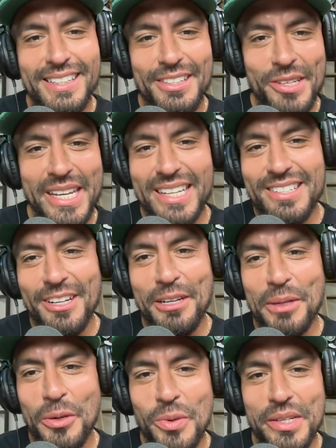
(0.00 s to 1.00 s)
You can't talk
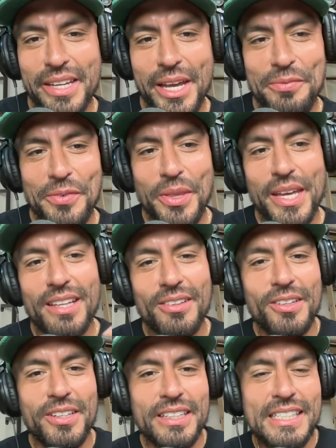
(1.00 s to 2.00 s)
about one game for that
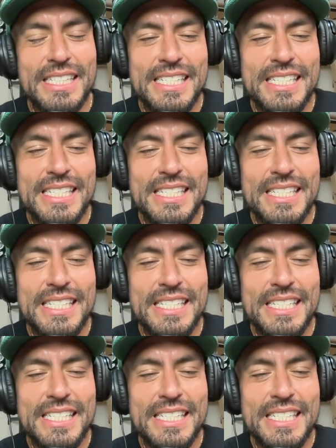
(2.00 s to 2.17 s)
long.